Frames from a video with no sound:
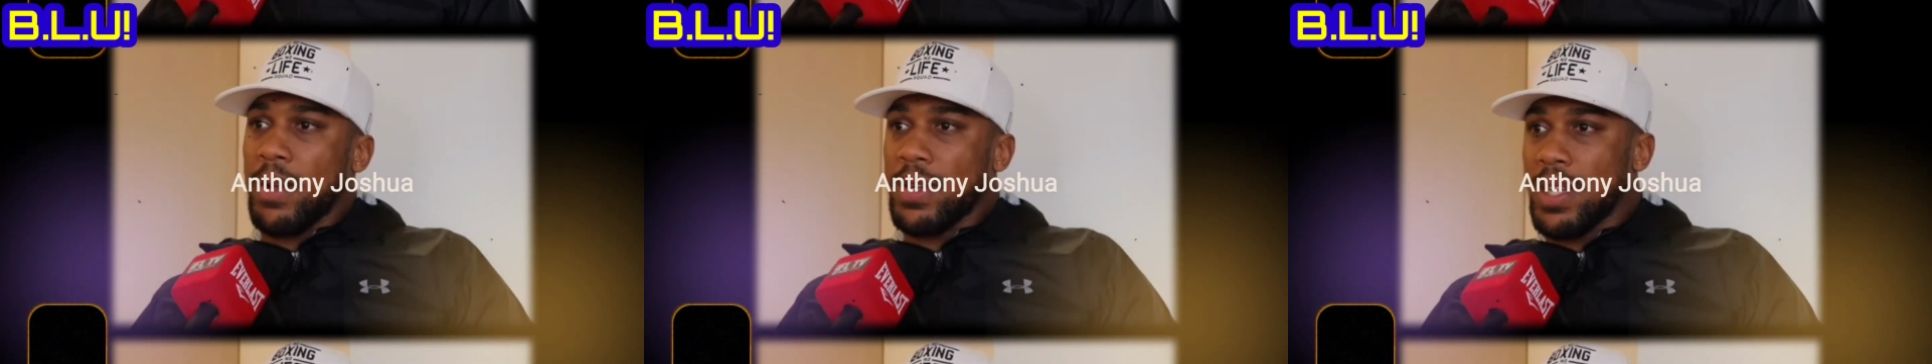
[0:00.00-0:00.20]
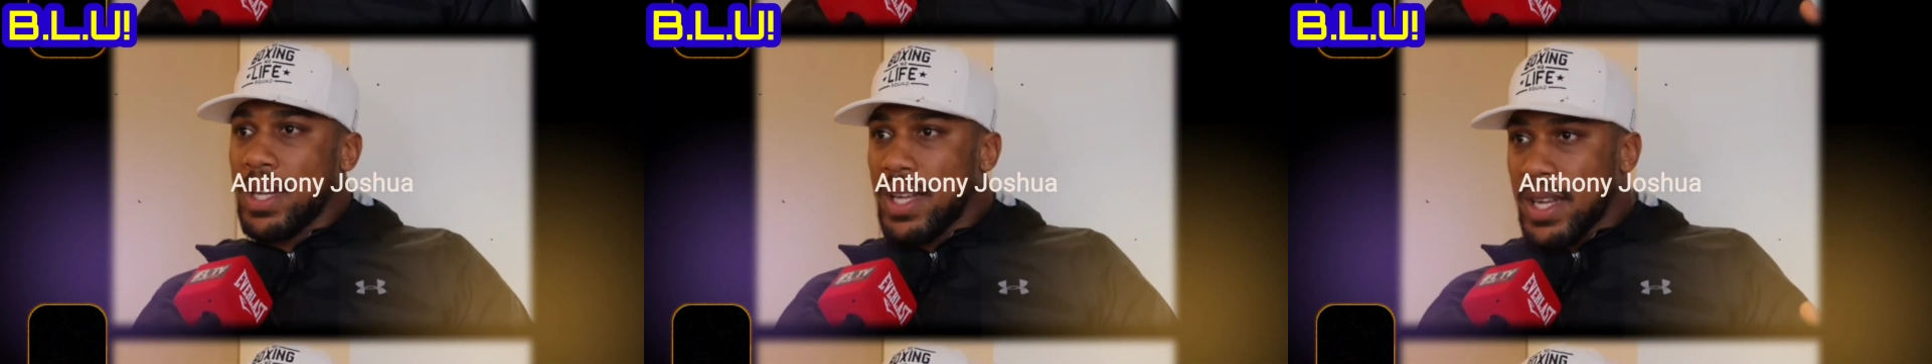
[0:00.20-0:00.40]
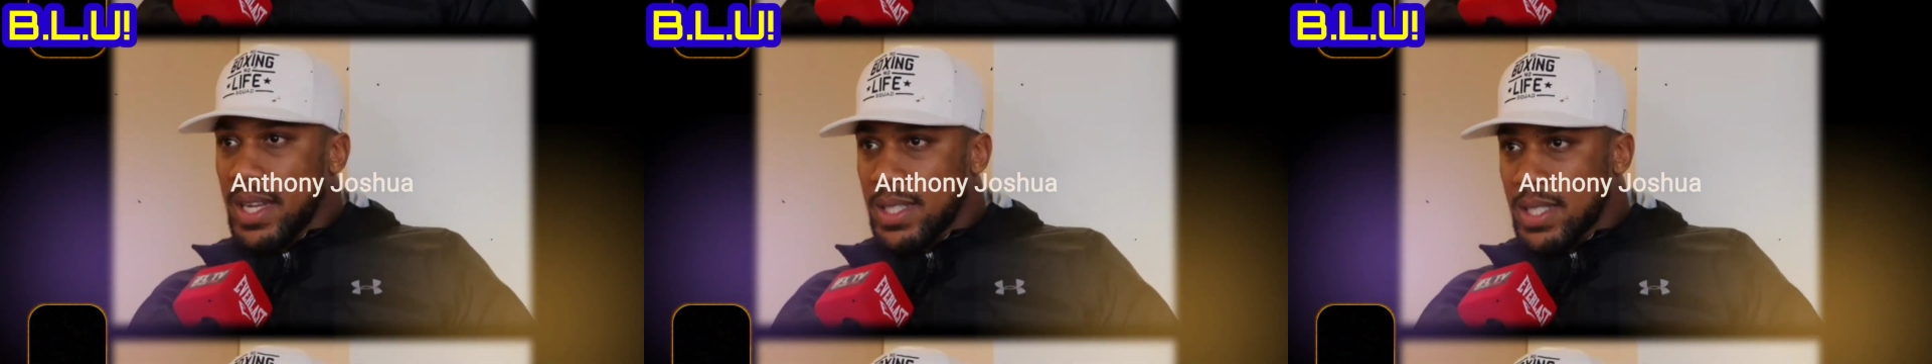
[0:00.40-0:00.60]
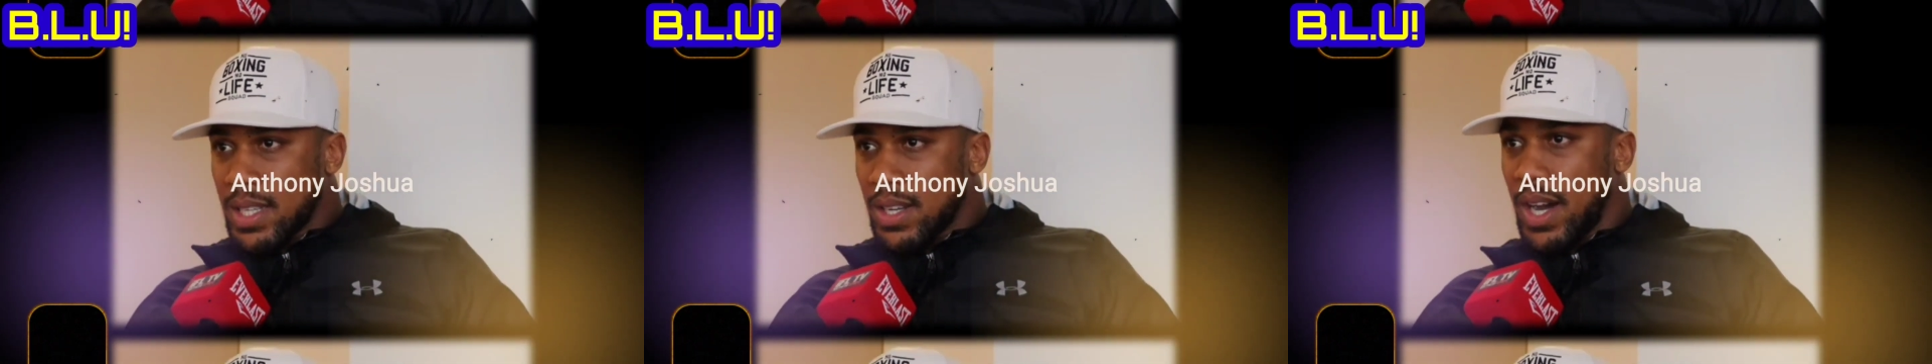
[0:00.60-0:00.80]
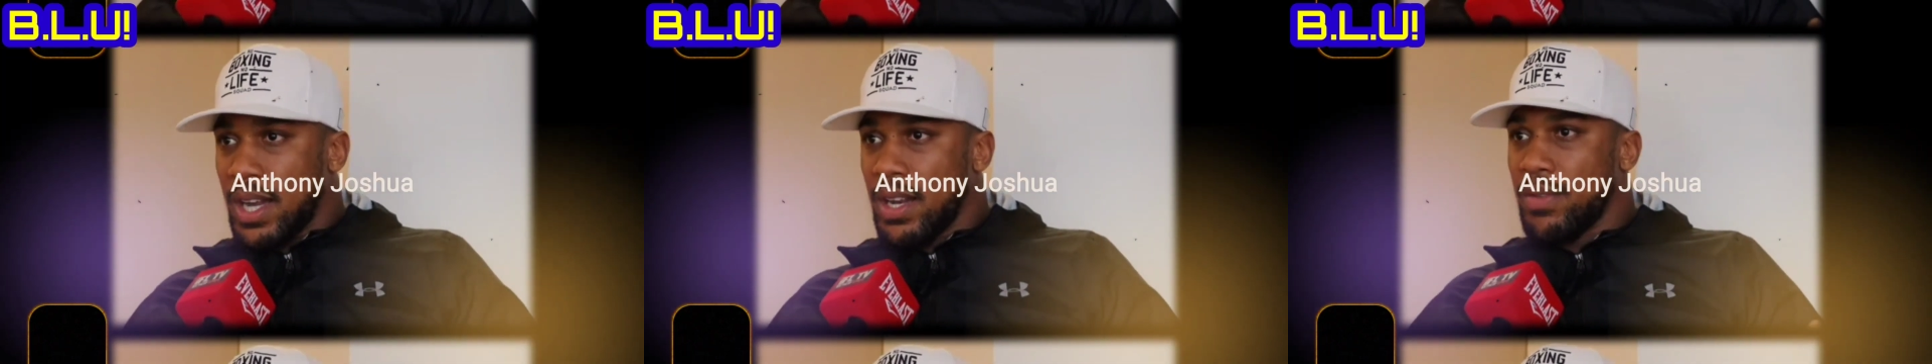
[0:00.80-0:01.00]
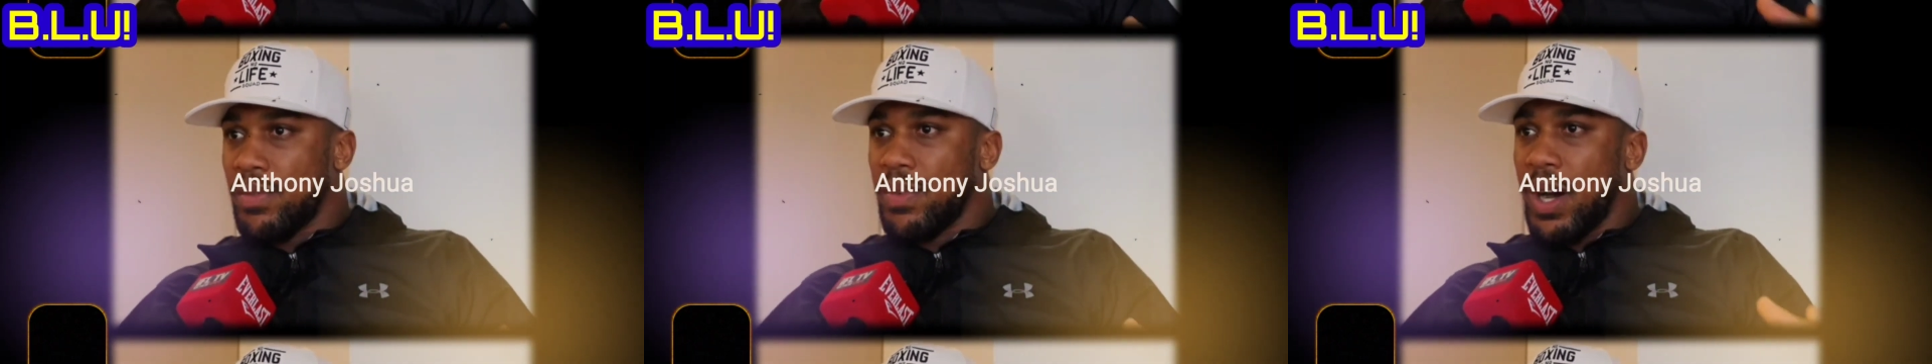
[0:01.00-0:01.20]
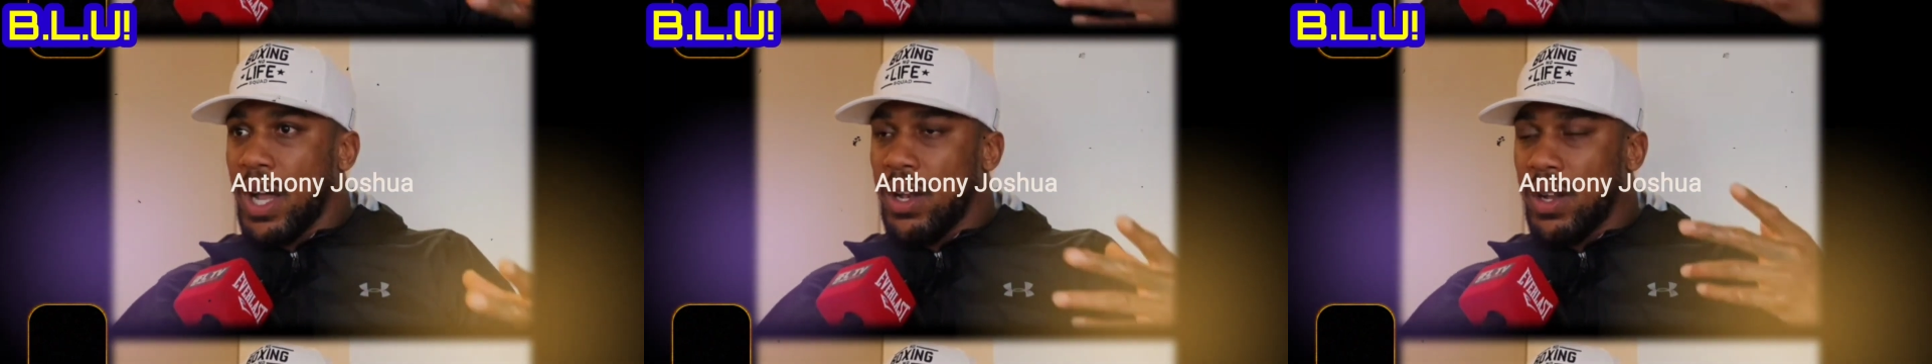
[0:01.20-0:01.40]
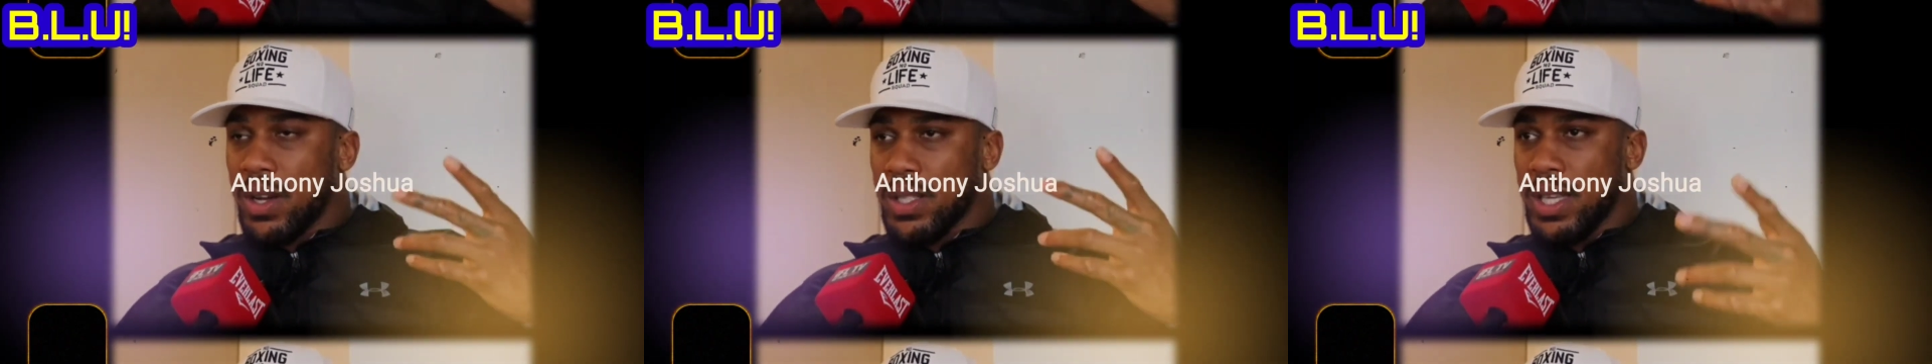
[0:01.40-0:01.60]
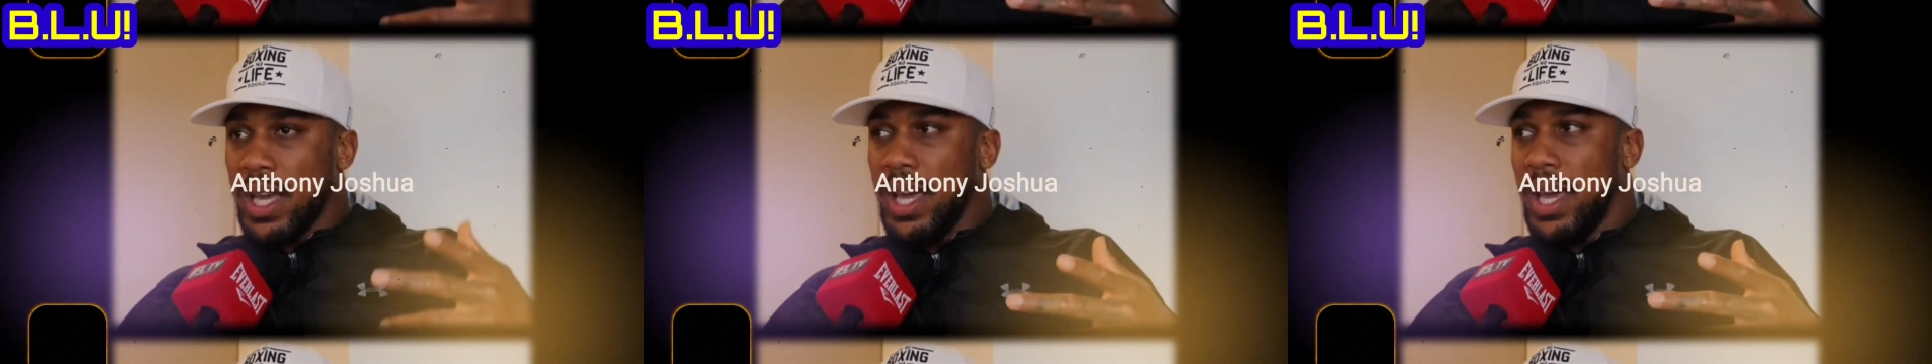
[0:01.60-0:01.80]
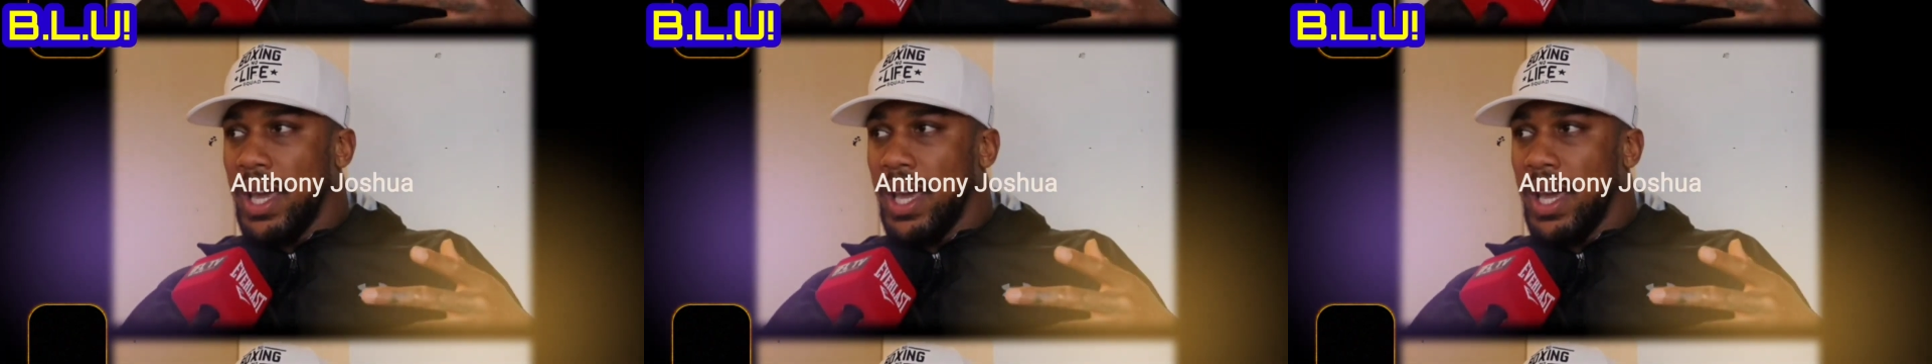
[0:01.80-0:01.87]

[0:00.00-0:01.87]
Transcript: because I needed to kind of, I looked at